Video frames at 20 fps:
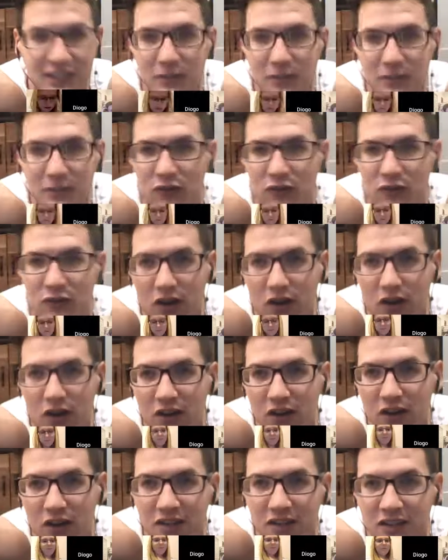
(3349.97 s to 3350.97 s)
before our call
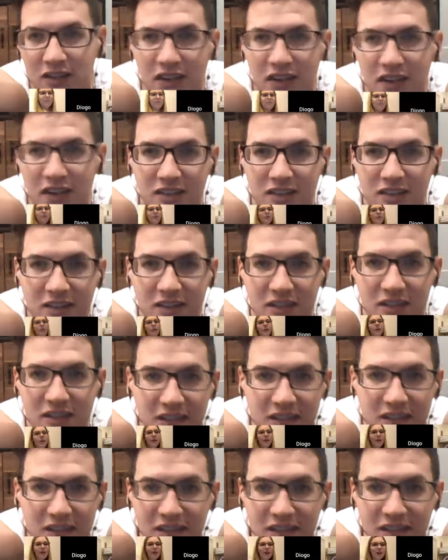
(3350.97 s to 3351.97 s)
today. So
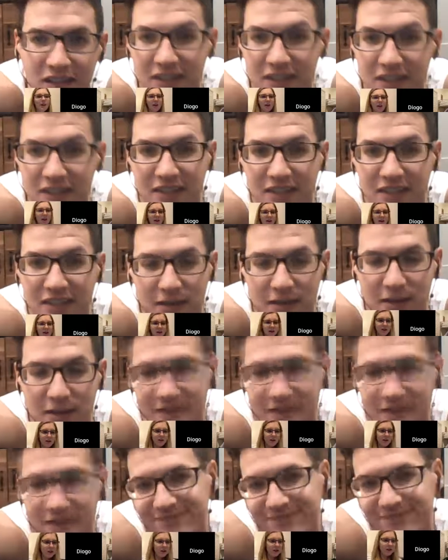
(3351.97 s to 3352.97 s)
I think
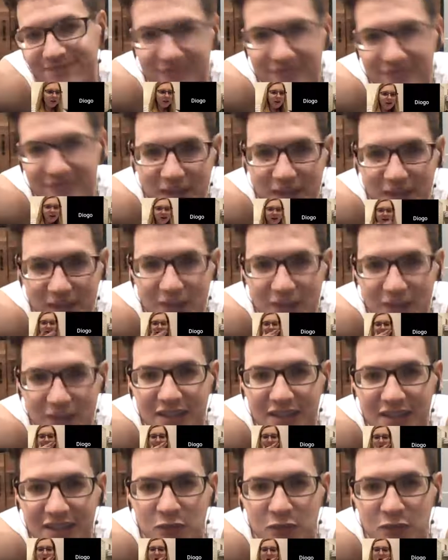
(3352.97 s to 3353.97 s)
it
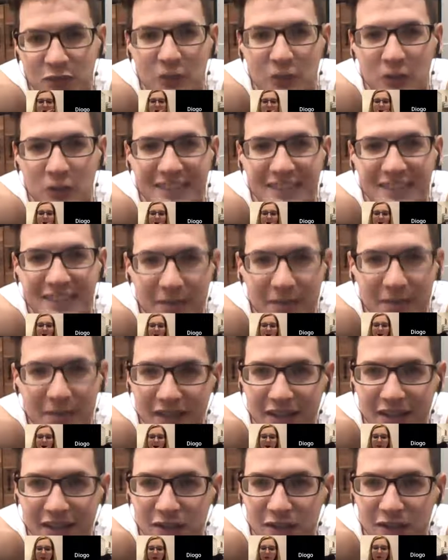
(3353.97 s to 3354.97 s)
was more skimming
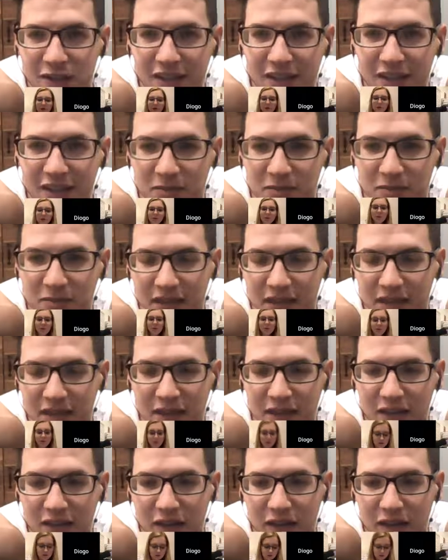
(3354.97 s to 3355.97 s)
than reading, but
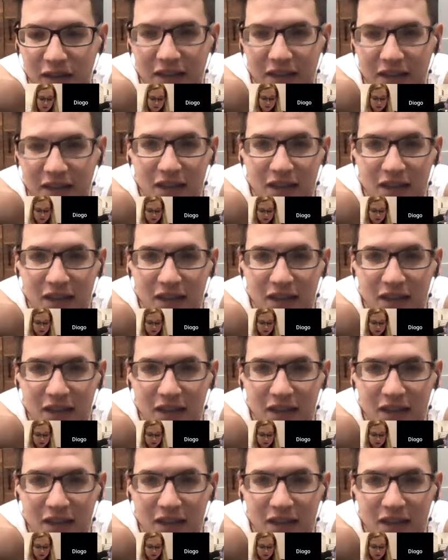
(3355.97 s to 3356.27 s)
anyway.